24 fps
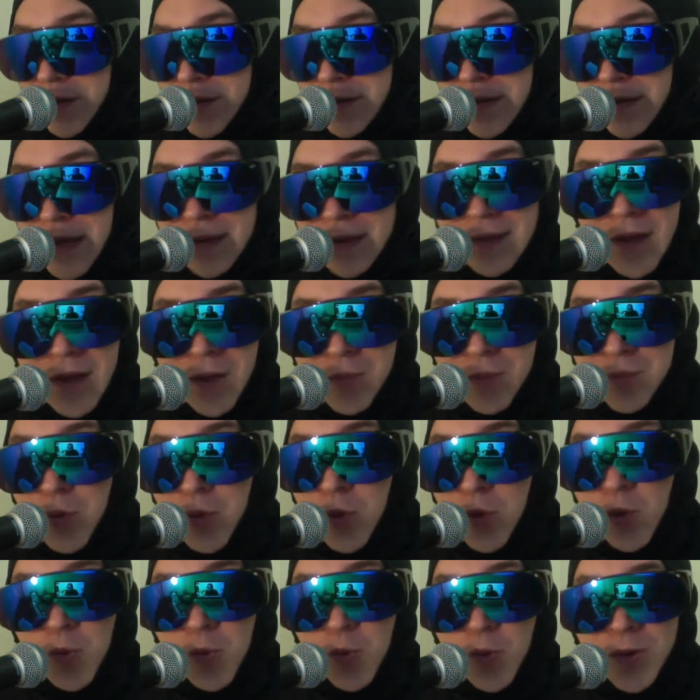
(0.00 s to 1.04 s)
that
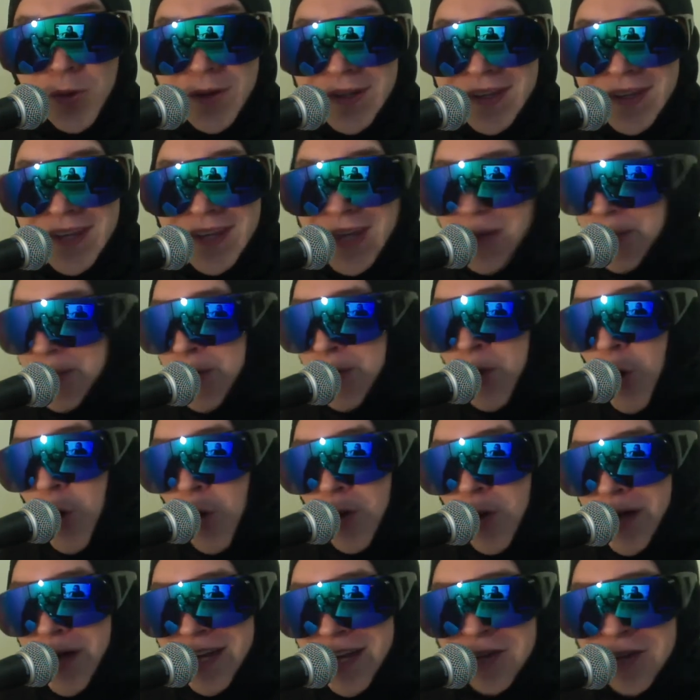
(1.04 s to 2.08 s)
bull would keep
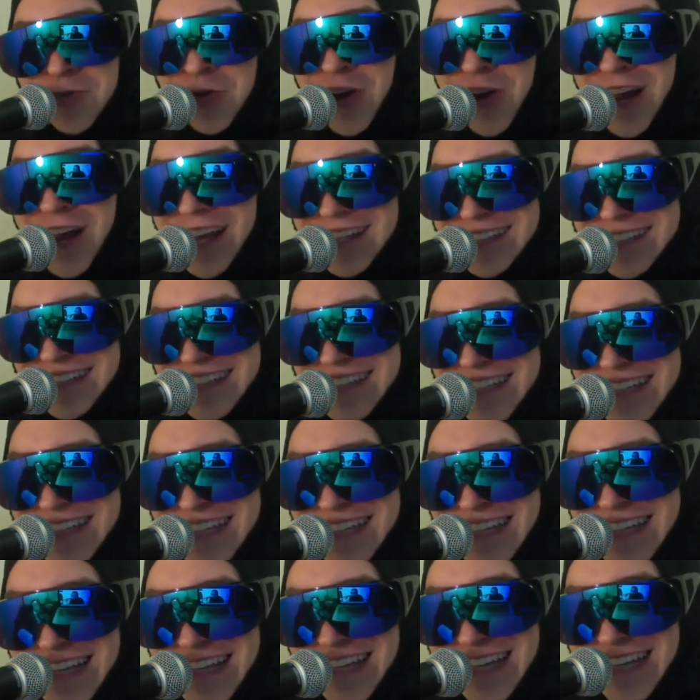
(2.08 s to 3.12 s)
going and rising
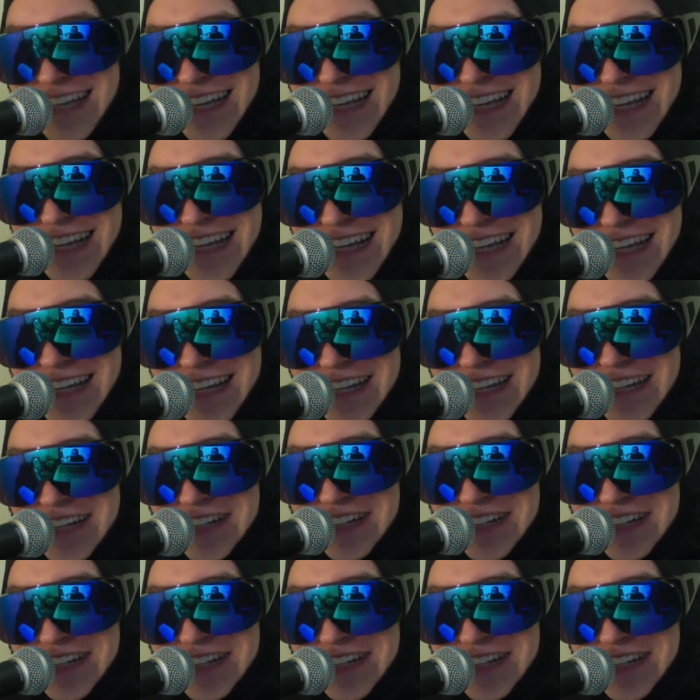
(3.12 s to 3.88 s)
and,